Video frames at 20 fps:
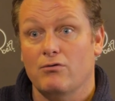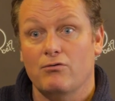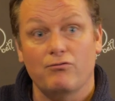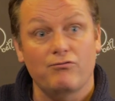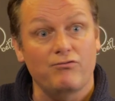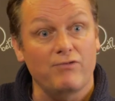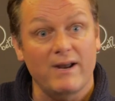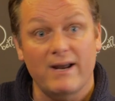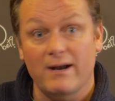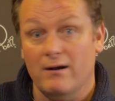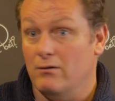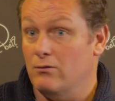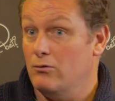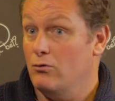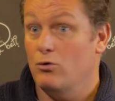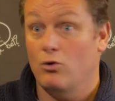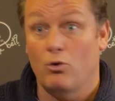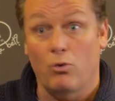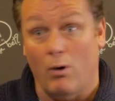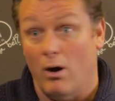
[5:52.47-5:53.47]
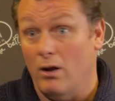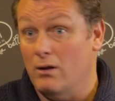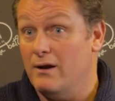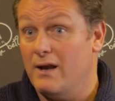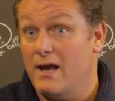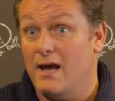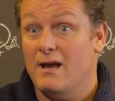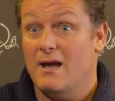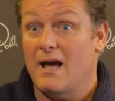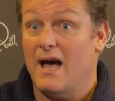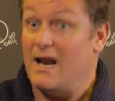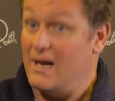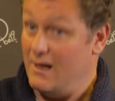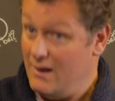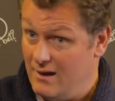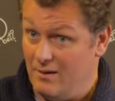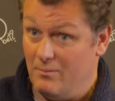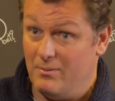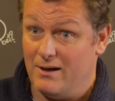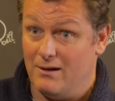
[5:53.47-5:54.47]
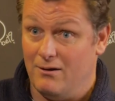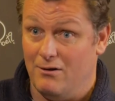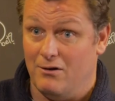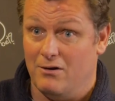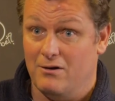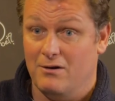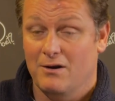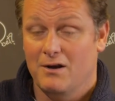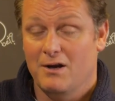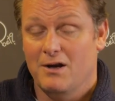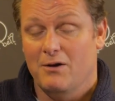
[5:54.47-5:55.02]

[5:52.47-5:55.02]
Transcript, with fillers: real quality and a little bit of luck,